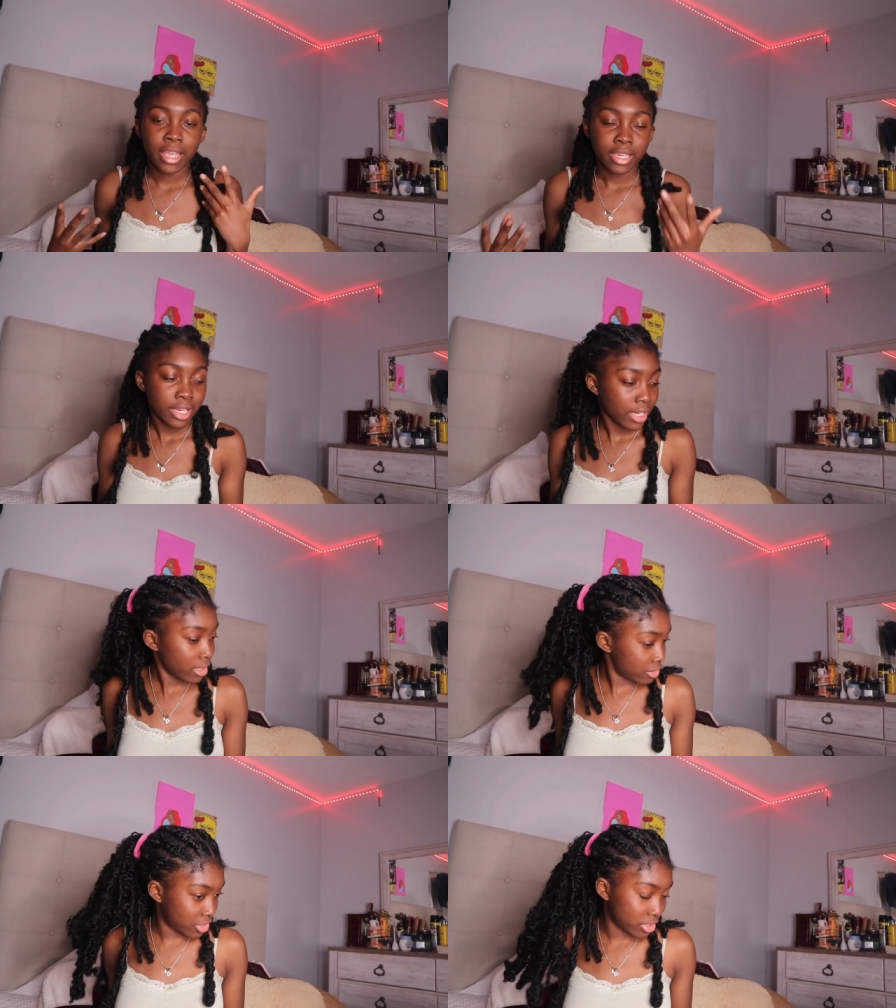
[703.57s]
I
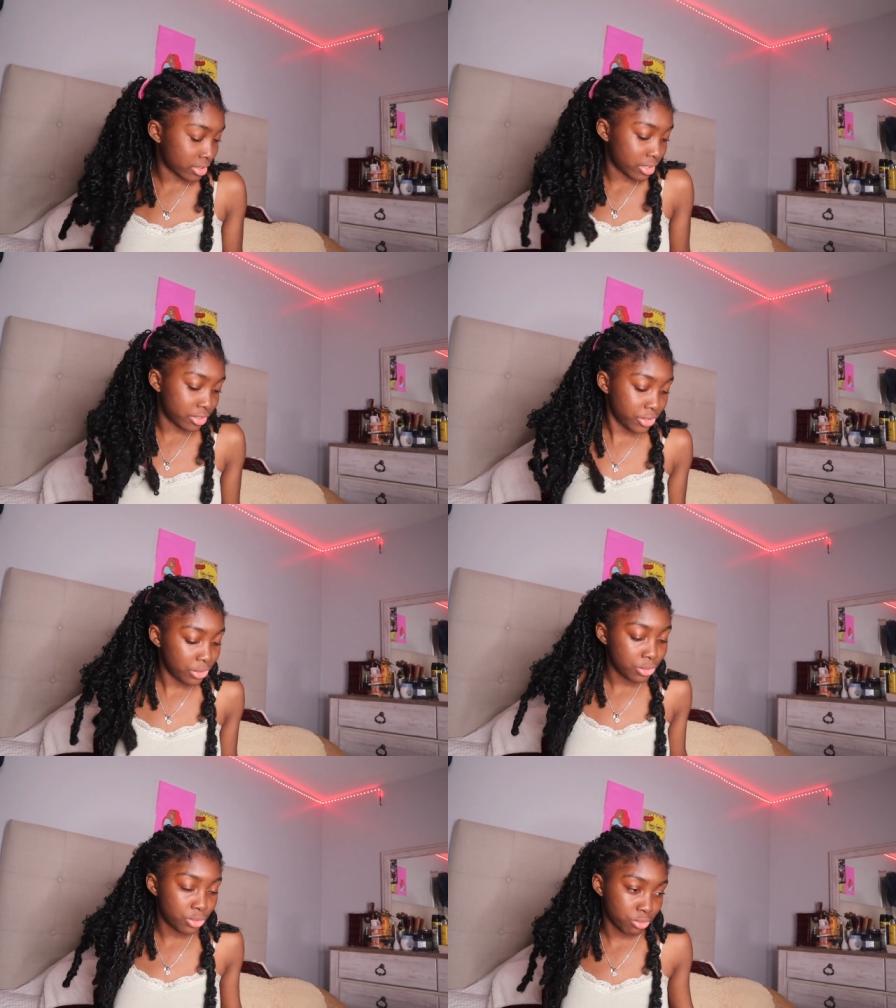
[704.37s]
can't just
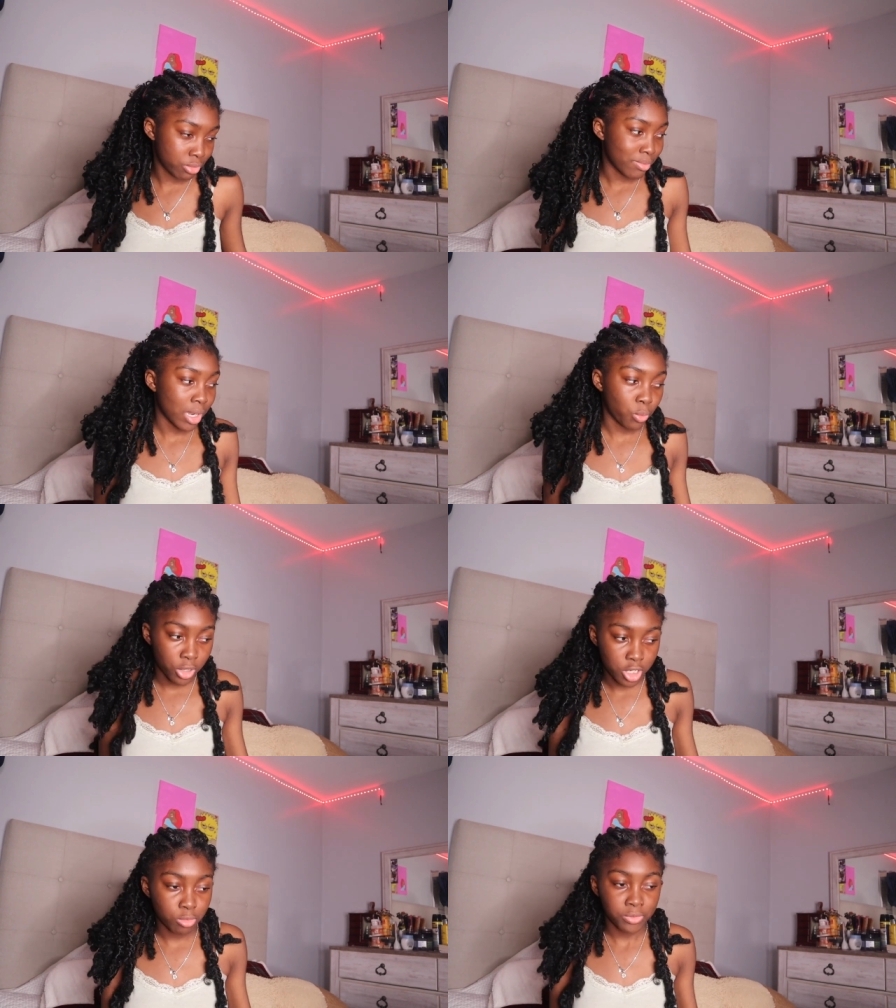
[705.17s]
continue doing my
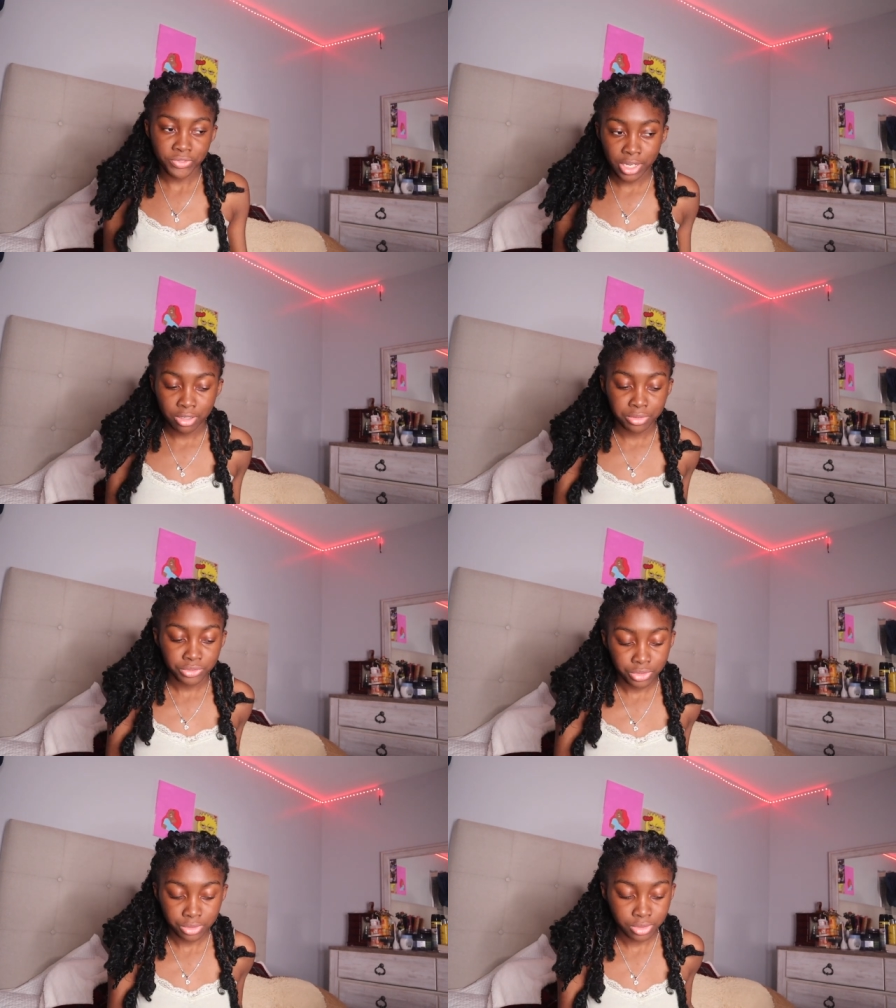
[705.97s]
work without a
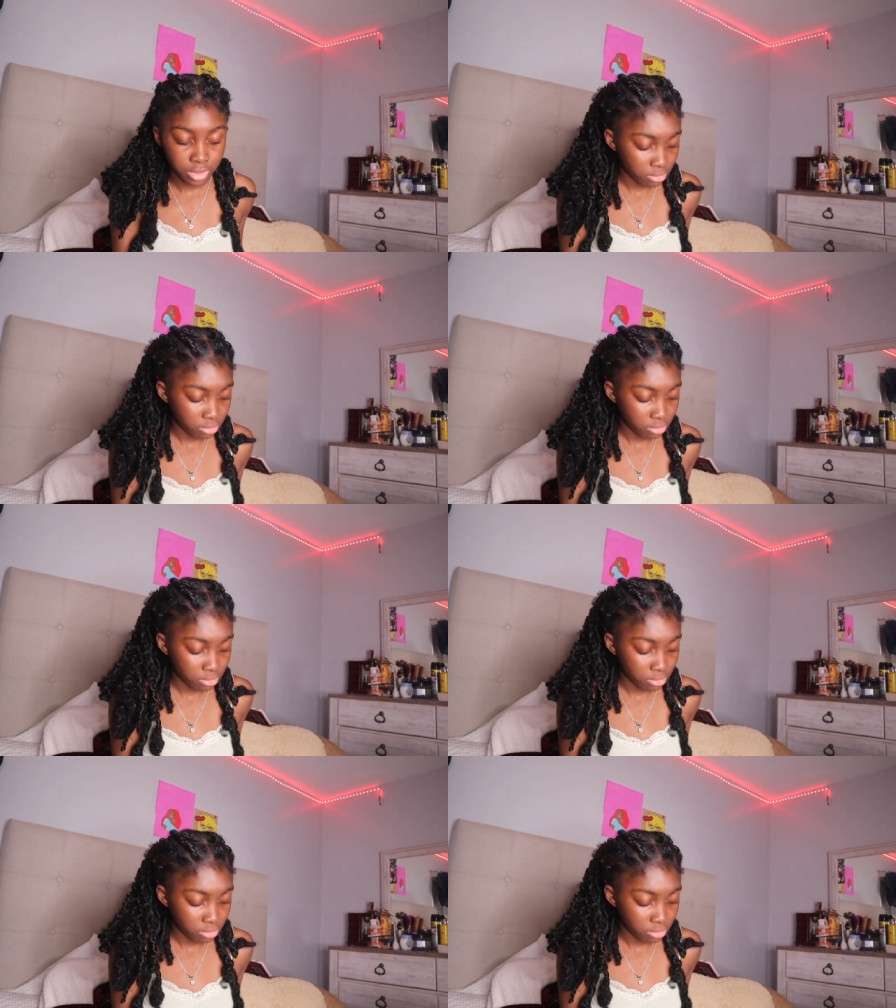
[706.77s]
full...